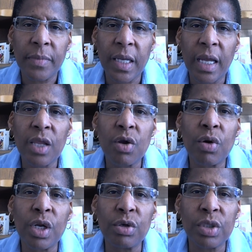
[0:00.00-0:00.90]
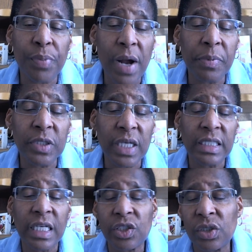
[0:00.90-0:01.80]
Okay, and you're going to use the proper
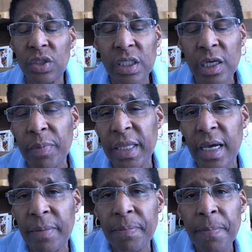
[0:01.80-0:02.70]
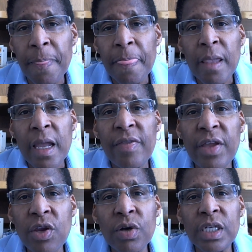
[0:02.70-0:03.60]
citations to tell me that. And
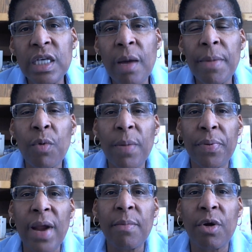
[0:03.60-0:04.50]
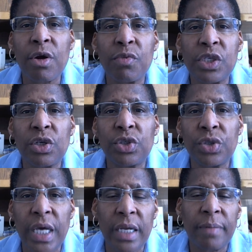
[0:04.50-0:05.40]
then you're going to tell me what primary research you
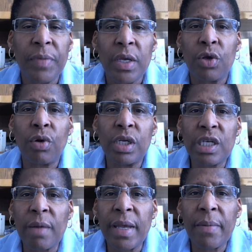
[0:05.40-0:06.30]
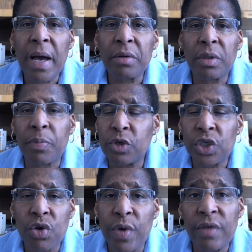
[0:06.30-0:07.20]
did. You're going to tell me about the
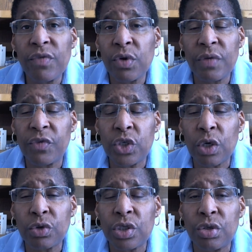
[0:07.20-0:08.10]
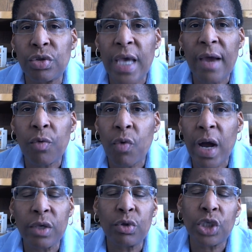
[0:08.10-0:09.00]
person you interviewed, if you chose to do that, why
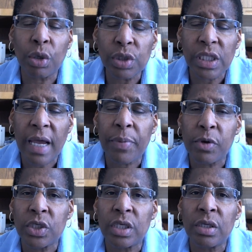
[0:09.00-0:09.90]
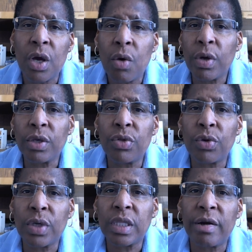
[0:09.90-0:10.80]
you chose that person, what you
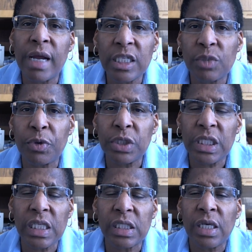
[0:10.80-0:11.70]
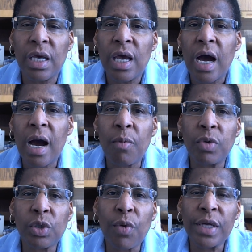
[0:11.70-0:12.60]
thought their expertise
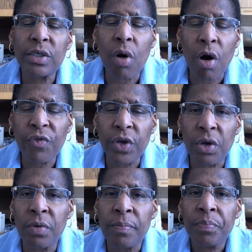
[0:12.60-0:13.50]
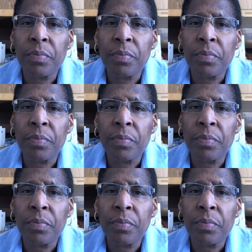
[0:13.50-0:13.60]
was going to offer you.